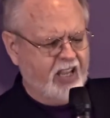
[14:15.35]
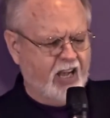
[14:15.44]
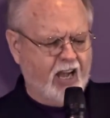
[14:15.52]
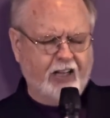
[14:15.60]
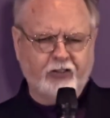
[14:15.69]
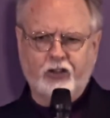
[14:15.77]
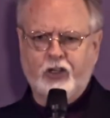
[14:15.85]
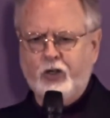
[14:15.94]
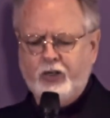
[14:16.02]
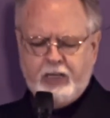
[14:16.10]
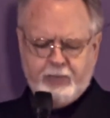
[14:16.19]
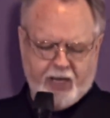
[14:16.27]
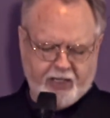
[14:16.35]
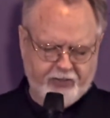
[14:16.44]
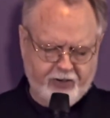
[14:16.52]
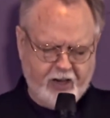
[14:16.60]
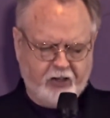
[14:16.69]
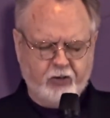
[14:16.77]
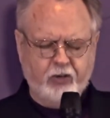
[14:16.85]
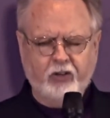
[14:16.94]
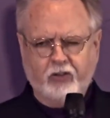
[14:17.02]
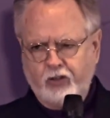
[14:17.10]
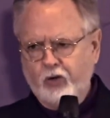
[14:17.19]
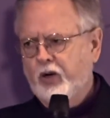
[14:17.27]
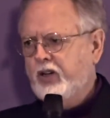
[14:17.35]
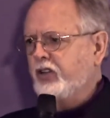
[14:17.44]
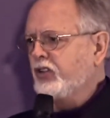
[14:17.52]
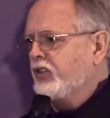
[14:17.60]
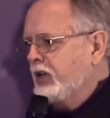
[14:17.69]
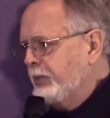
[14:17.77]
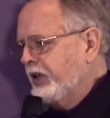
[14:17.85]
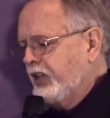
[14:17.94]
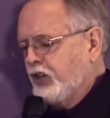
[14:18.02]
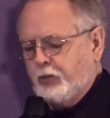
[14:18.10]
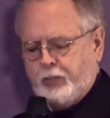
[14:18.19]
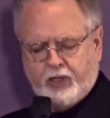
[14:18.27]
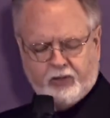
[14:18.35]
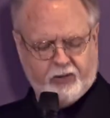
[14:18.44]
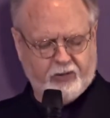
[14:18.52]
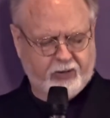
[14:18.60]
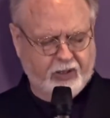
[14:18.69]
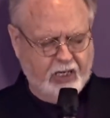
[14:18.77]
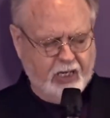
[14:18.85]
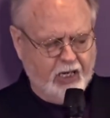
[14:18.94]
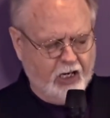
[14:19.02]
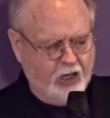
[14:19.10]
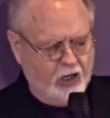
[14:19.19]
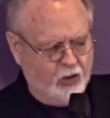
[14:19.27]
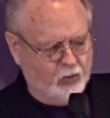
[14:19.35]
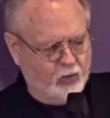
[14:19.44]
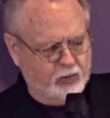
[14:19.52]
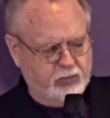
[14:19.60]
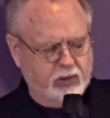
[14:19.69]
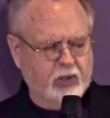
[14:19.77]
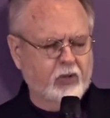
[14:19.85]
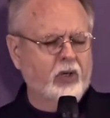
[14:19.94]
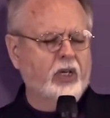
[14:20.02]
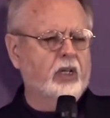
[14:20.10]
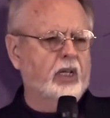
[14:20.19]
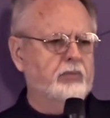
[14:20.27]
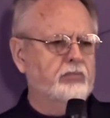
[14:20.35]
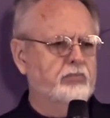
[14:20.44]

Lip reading: High security, manufacturing, storage, and shipping expenses were ballooning like